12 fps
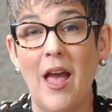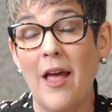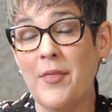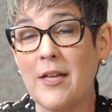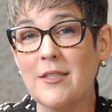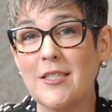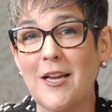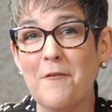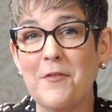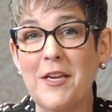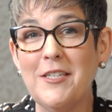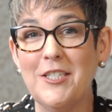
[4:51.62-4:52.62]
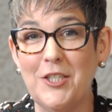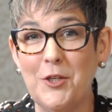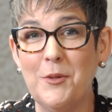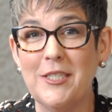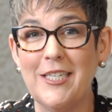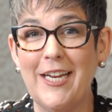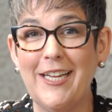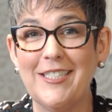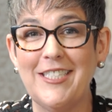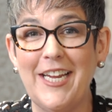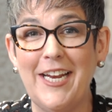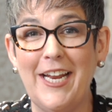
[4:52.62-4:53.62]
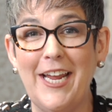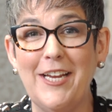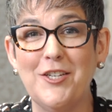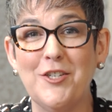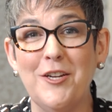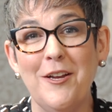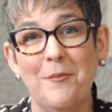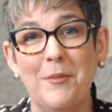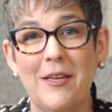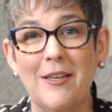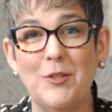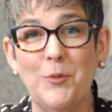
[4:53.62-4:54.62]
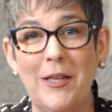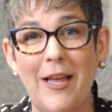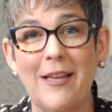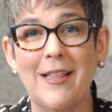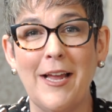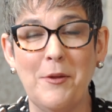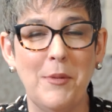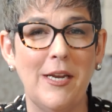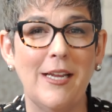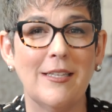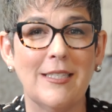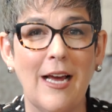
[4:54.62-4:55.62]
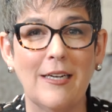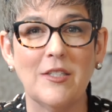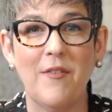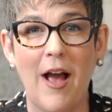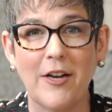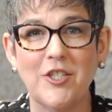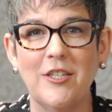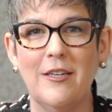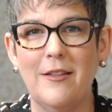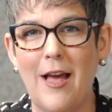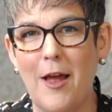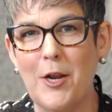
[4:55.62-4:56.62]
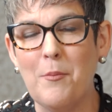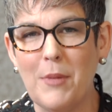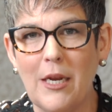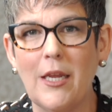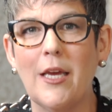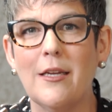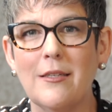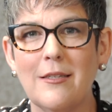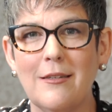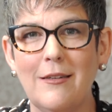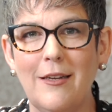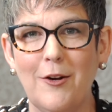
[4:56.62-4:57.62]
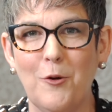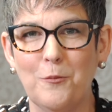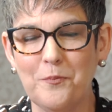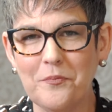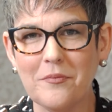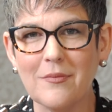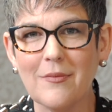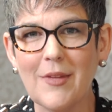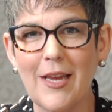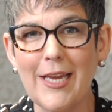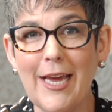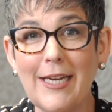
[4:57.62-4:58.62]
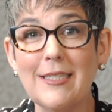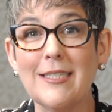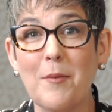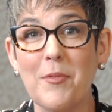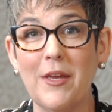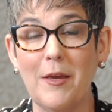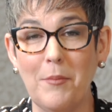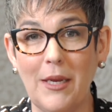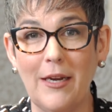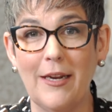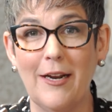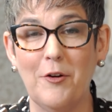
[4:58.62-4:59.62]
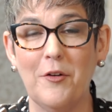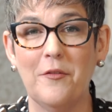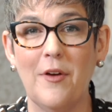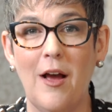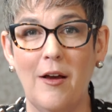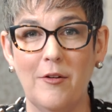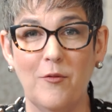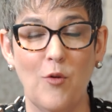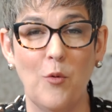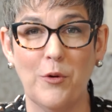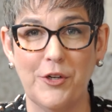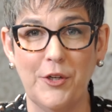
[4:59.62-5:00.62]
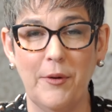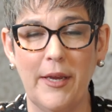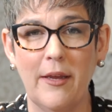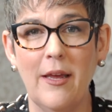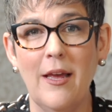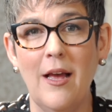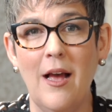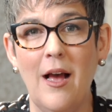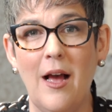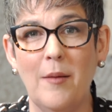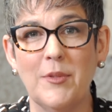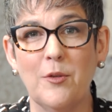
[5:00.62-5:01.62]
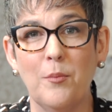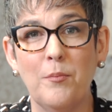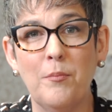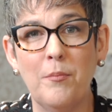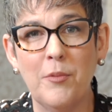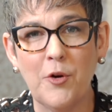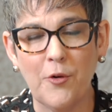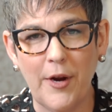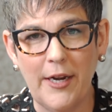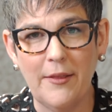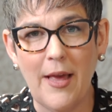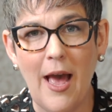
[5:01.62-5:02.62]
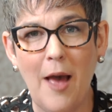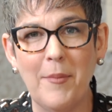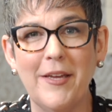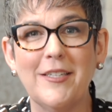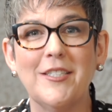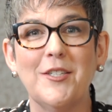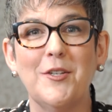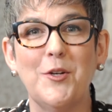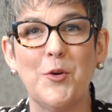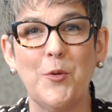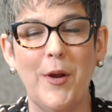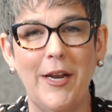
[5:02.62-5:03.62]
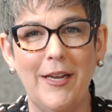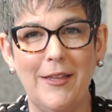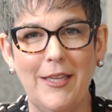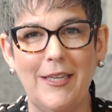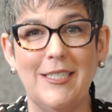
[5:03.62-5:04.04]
And that's a tough thing to do in today's day and age because we like that immediate satisfaction and that immediate, getting something immediate out of what we're doing. So creating the habit, creating the